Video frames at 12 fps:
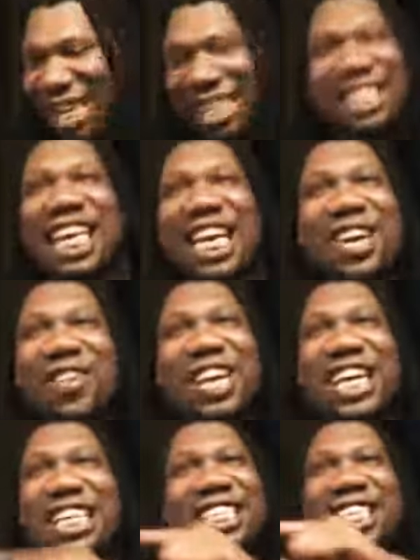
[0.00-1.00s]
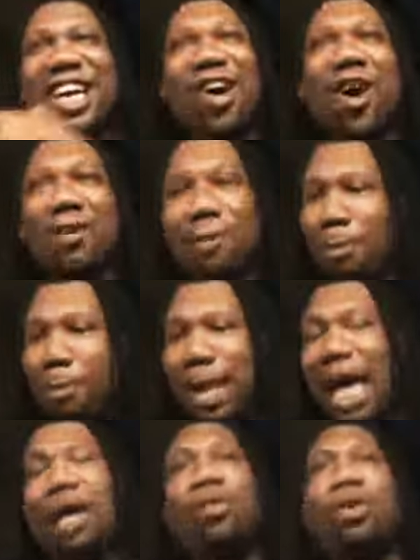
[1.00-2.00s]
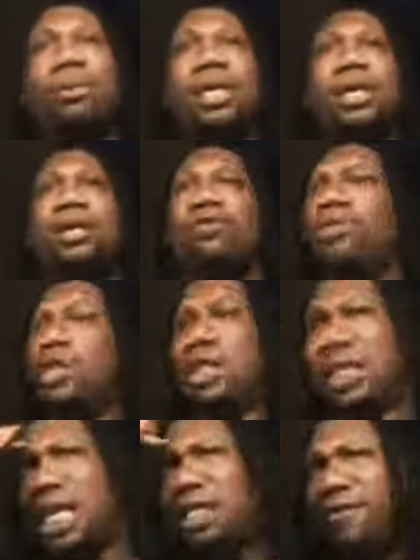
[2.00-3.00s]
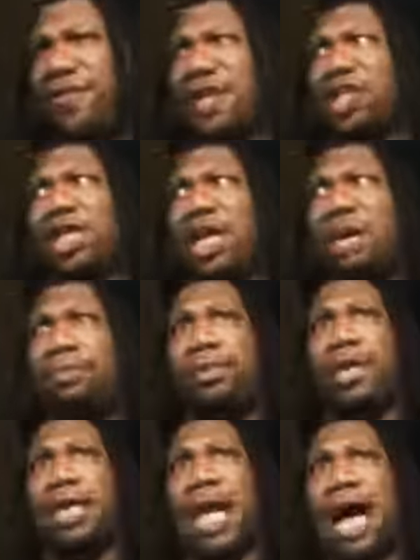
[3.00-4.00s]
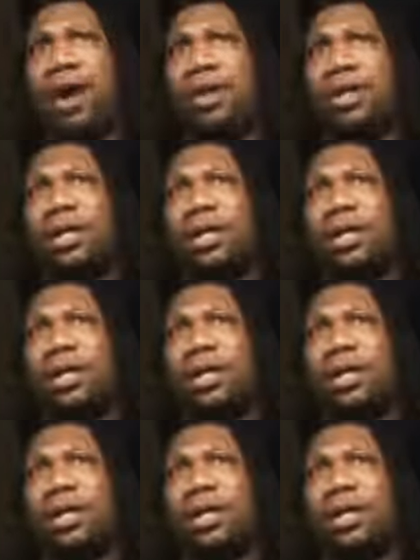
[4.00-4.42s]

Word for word: Sequence, all of a black woman. See the vision and put it out.